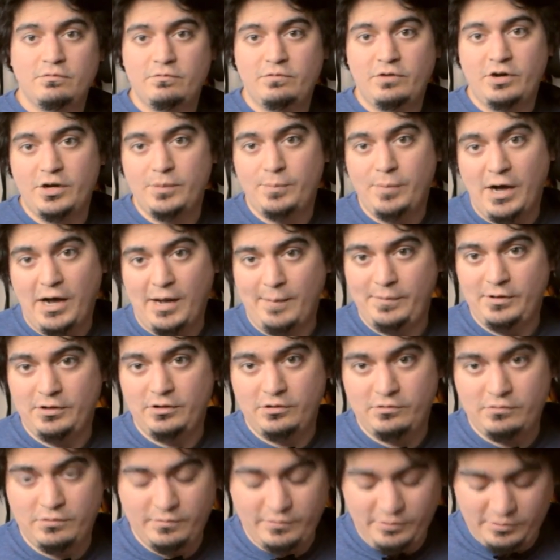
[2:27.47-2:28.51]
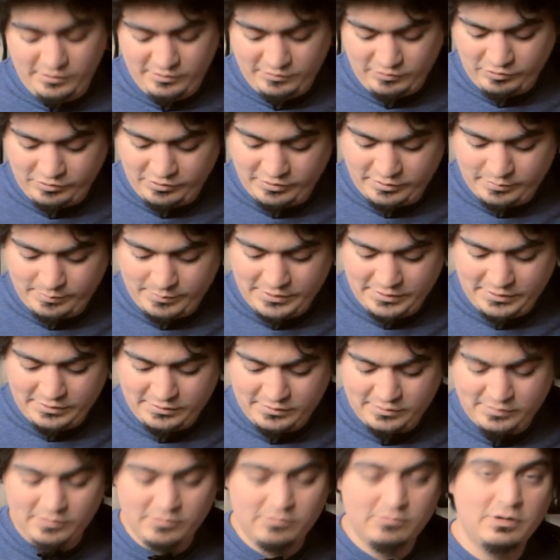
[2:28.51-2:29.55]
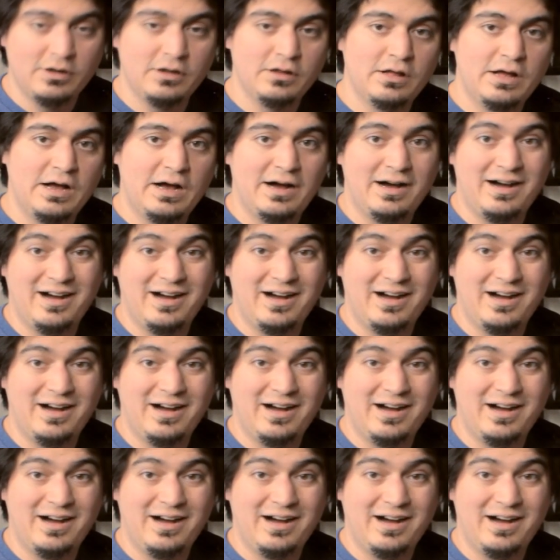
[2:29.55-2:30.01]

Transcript: Very popular in reviews for this bass, so what